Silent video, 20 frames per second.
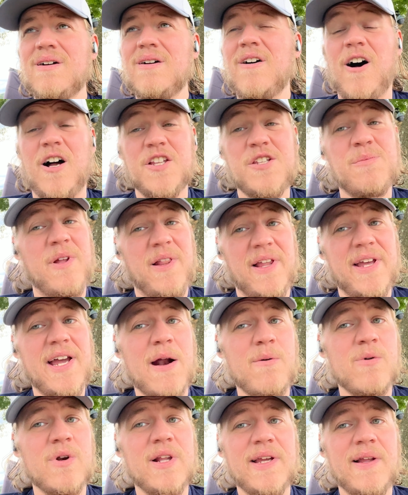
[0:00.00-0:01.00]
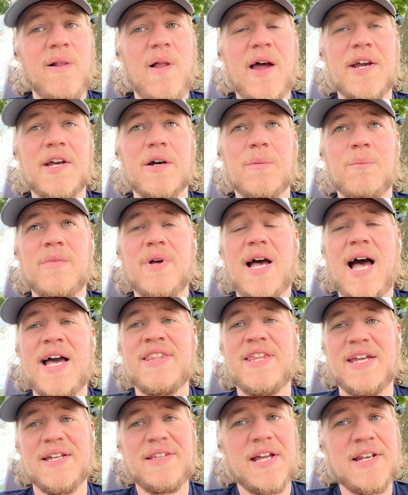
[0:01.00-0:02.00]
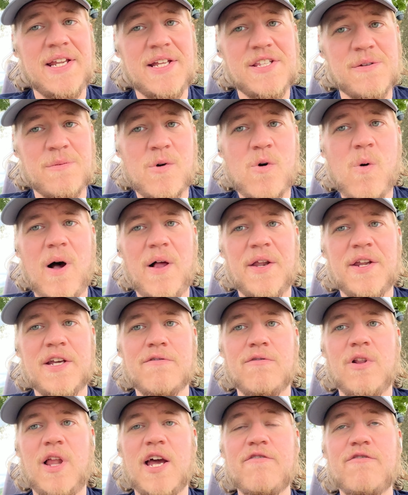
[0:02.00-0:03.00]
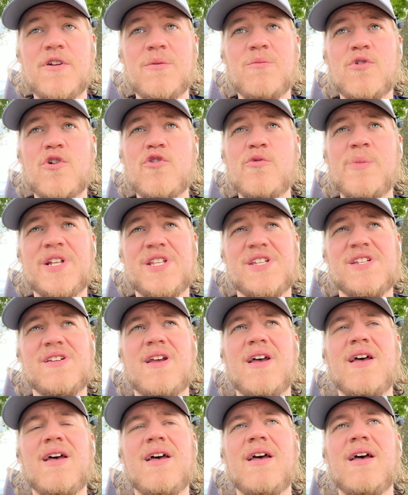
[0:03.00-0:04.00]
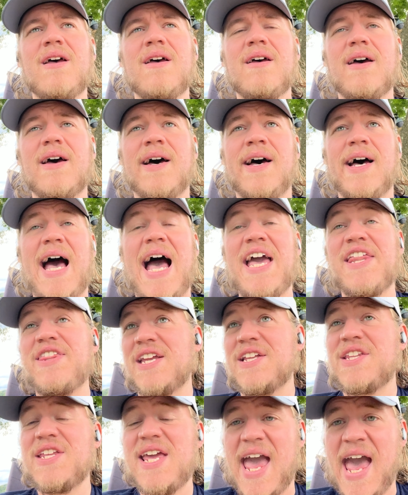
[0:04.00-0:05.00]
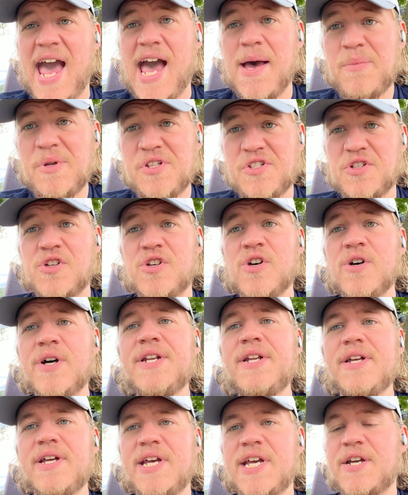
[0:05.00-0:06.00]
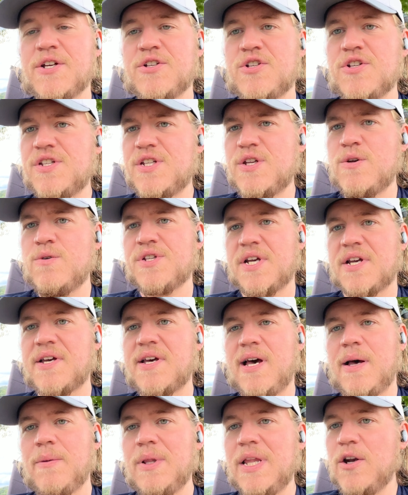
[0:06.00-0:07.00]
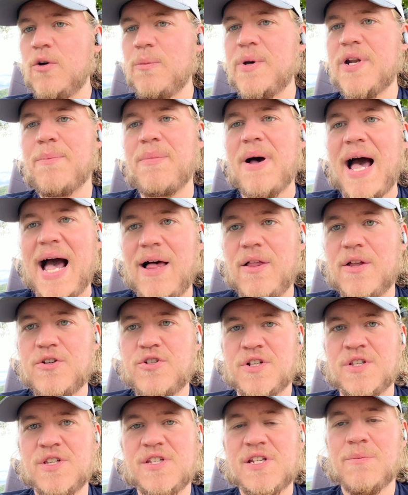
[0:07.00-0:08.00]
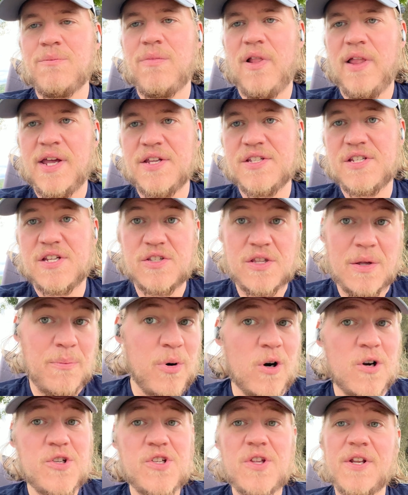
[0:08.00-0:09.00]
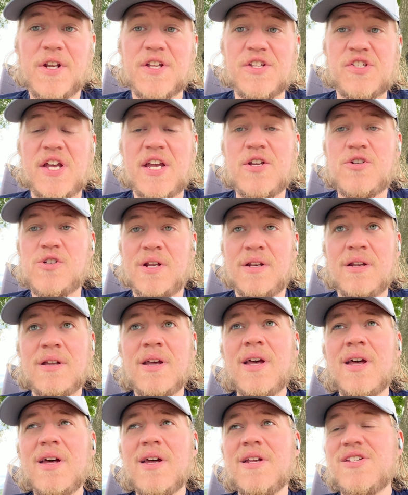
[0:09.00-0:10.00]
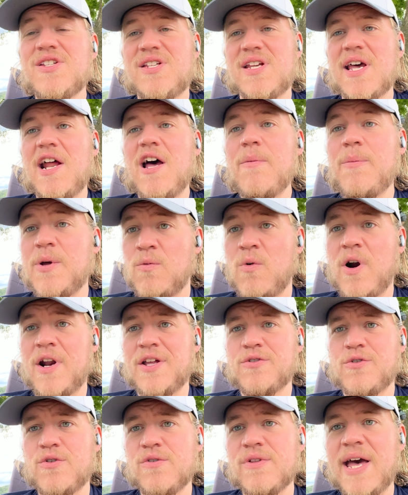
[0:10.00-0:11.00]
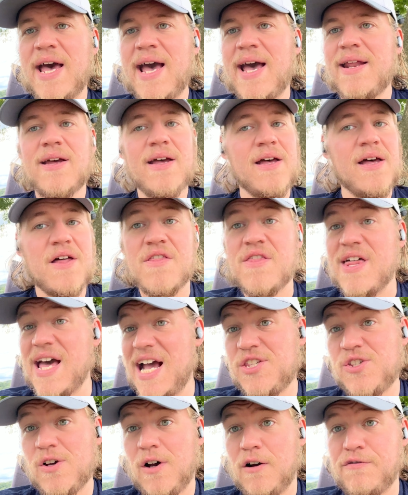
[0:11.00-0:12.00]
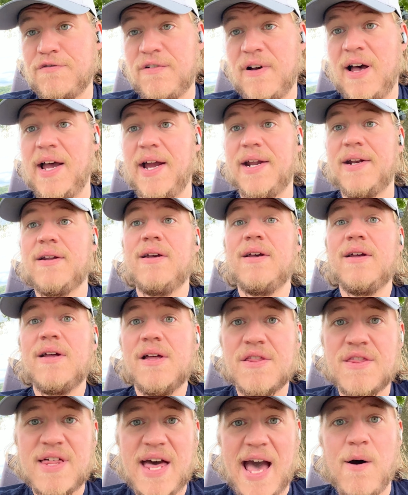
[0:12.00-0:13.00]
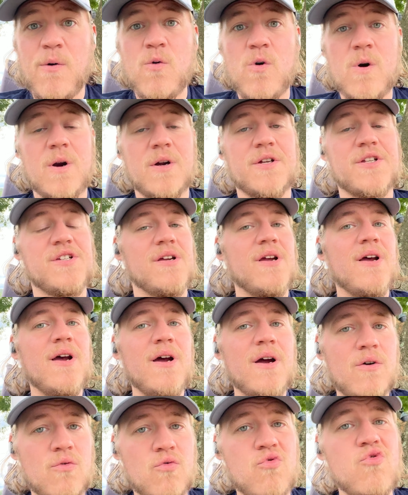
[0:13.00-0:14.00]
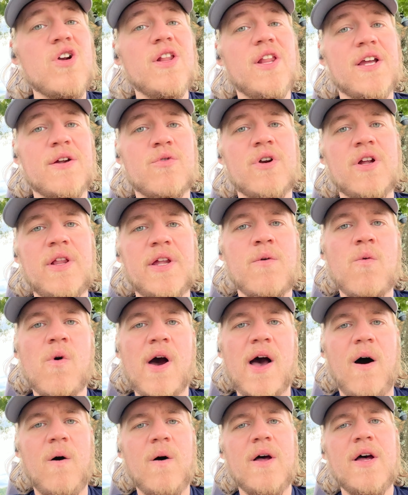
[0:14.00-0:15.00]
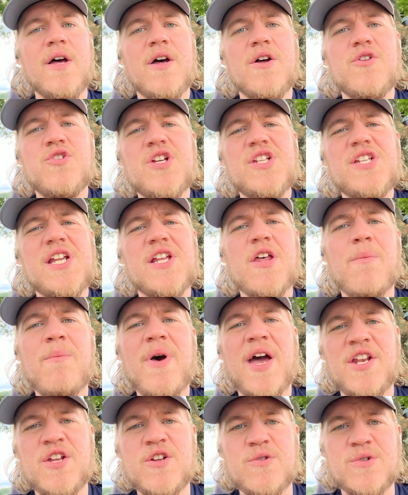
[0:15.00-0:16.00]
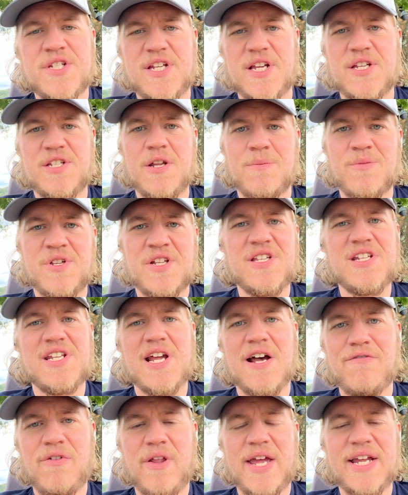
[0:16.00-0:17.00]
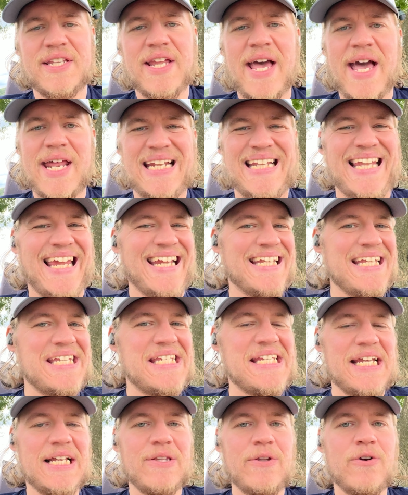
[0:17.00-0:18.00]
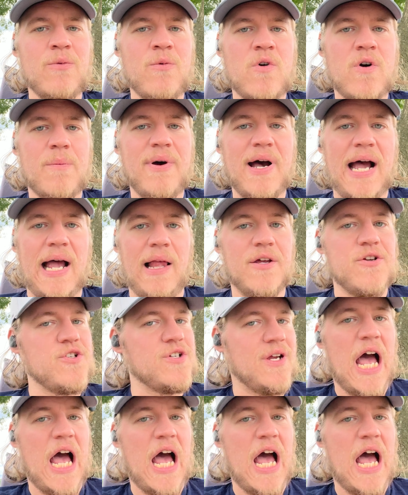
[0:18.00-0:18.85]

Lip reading: Ultimately, I really like them. I think they need some quality of life improvements. I think the app is good. It could just use a little bit of polish in some places. The personalization setup and running through that, that's all fine. That works really, really well. just in the menu systems and stuff like that, I'd like to see a little more polish.